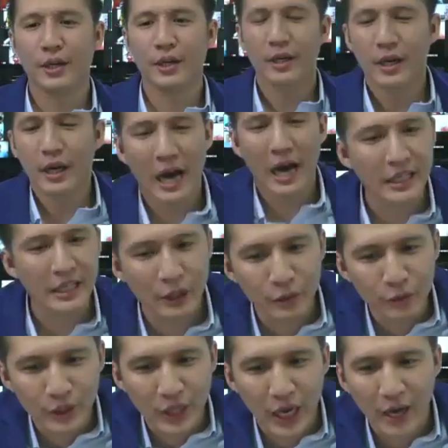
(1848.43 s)

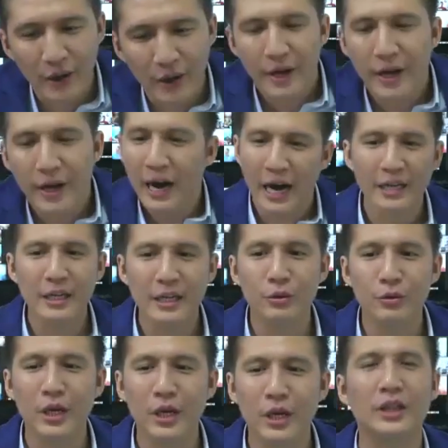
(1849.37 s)
Hallelujah.
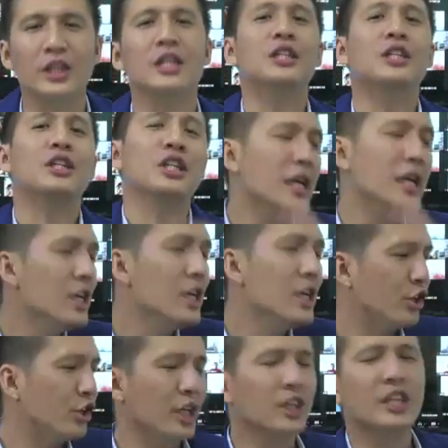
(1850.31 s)
Hallelujah. Then
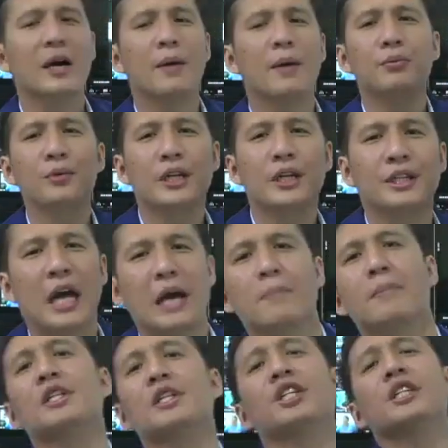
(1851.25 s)
dimension than put a
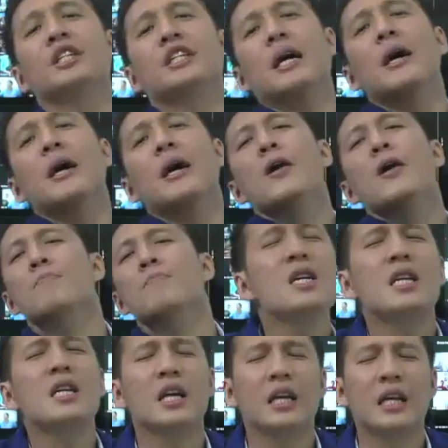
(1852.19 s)
dimension to mean
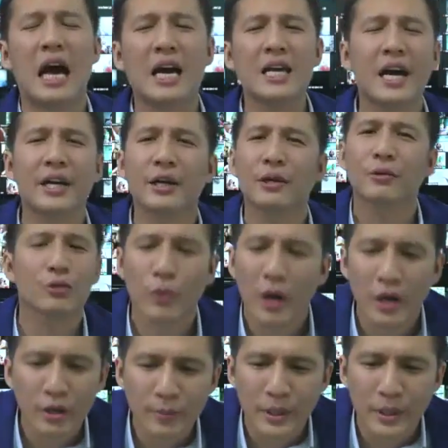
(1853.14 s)
a liar with
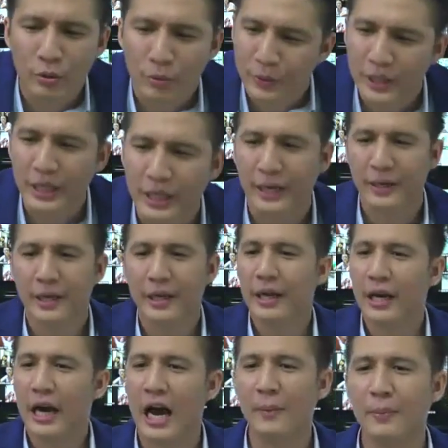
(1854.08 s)
quarrel with the pit.
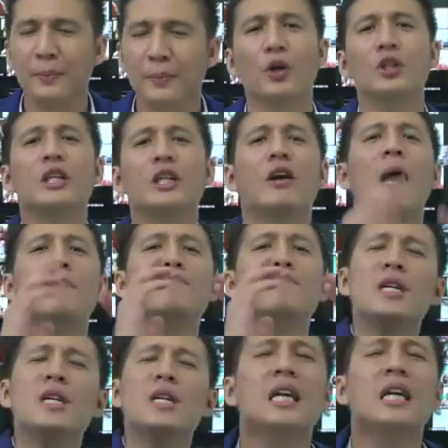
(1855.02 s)
I'm a pure young man,
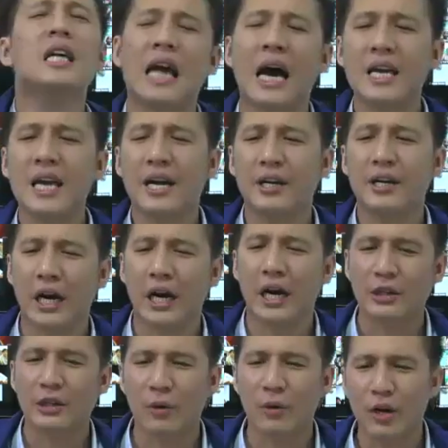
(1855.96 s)
mean a liar in a
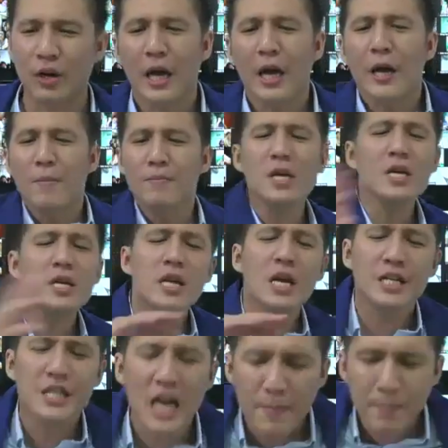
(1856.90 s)
quarrel, mean a
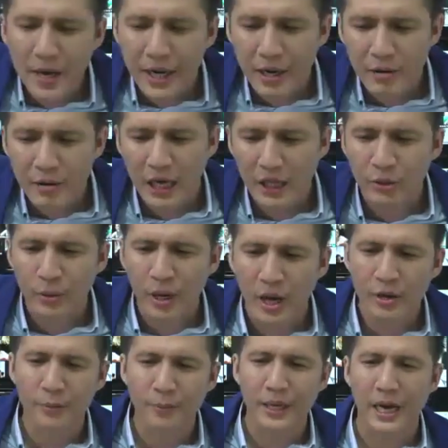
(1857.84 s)
nepere in a
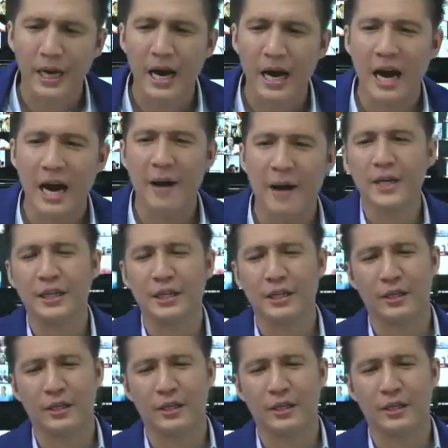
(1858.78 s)
quarrel. Amen.